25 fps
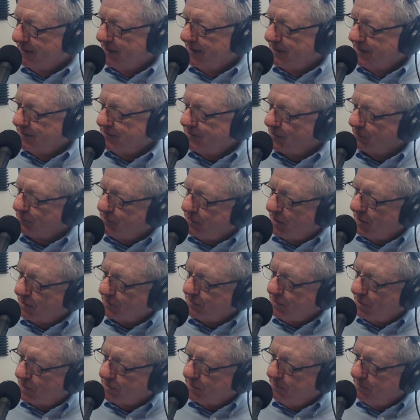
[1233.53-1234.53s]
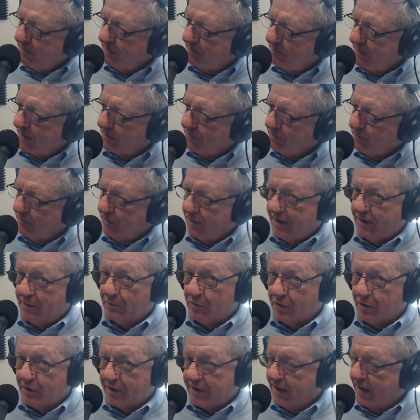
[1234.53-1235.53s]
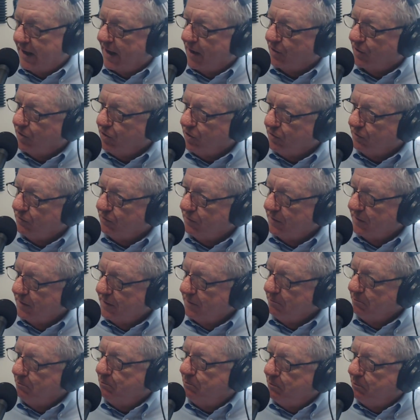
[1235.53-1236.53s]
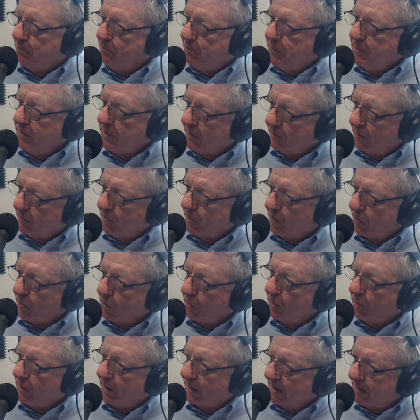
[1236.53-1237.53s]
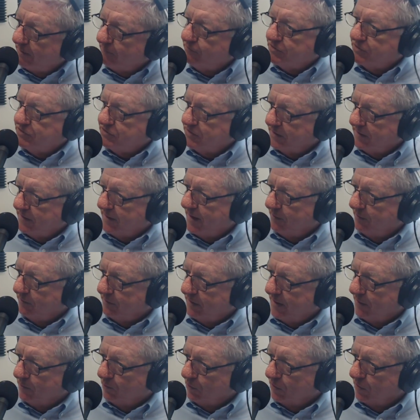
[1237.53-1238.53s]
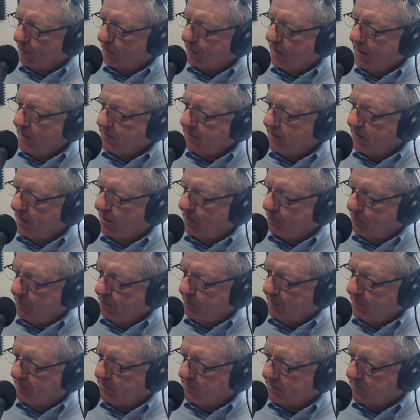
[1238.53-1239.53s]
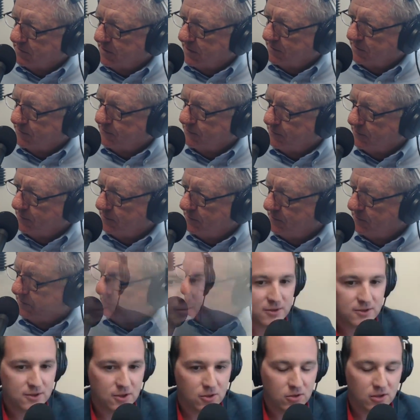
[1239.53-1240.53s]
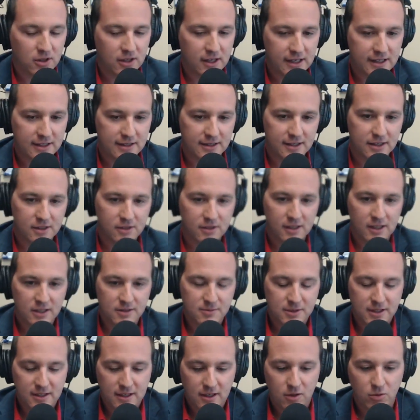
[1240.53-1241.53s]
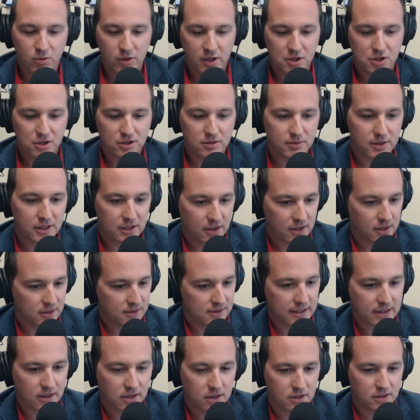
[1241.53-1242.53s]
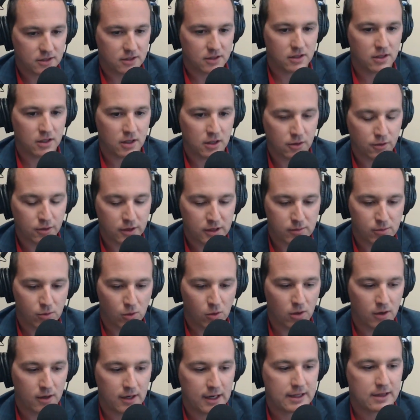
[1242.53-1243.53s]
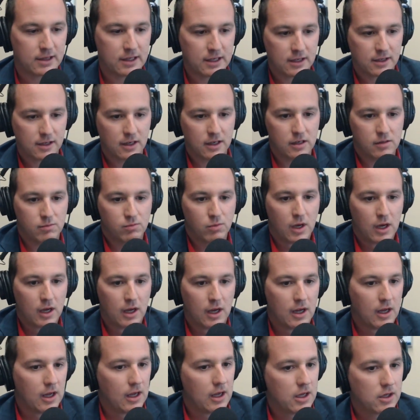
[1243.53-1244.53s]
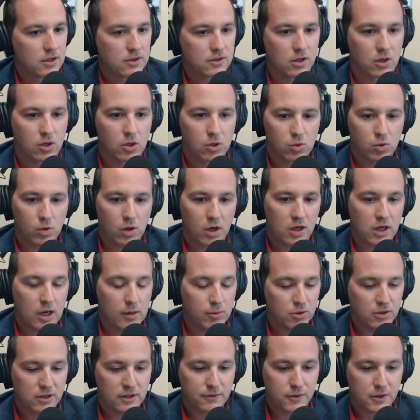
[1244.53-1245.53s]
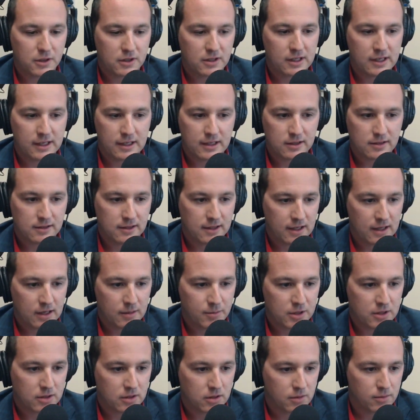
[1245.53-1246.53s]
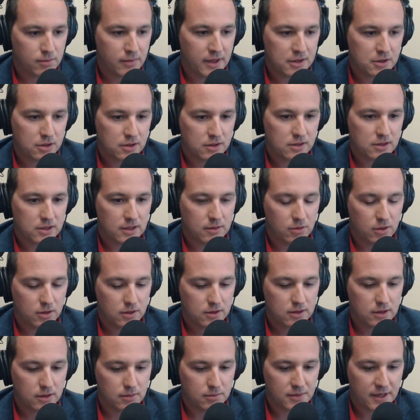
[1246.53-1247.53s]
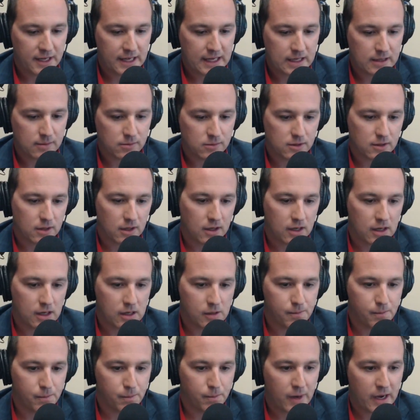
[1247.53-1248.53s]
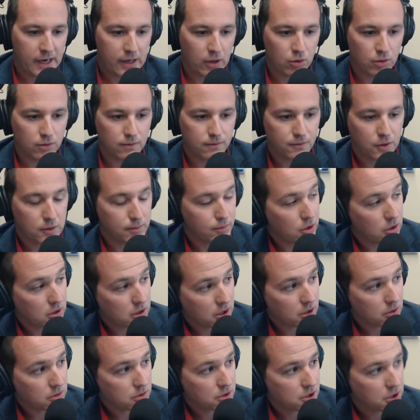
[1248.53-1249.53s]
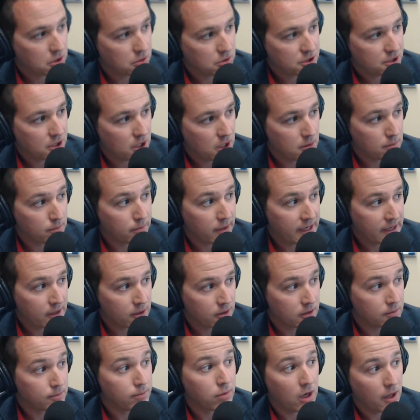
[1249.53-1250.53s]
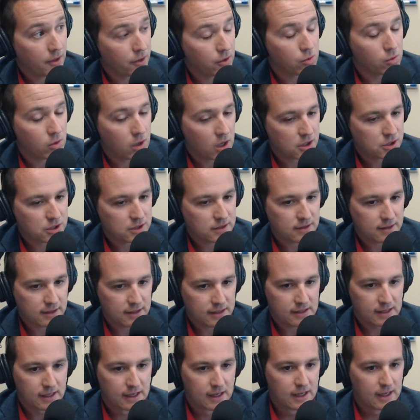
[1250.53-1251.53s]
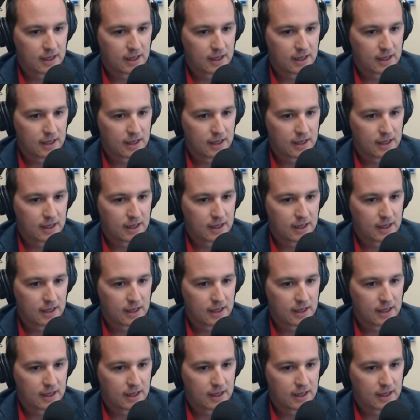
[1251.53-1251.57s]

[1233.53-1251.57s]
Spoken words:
So talk to me about your network and how you are leveraging that network to help you be successful. Oh, I'm so glad that you asked me that question, because I couldn't agree more. I think so. A couple different things that I'm going to mention some names. My old football coach, Coach Tom Boehner in Bothell, Washington.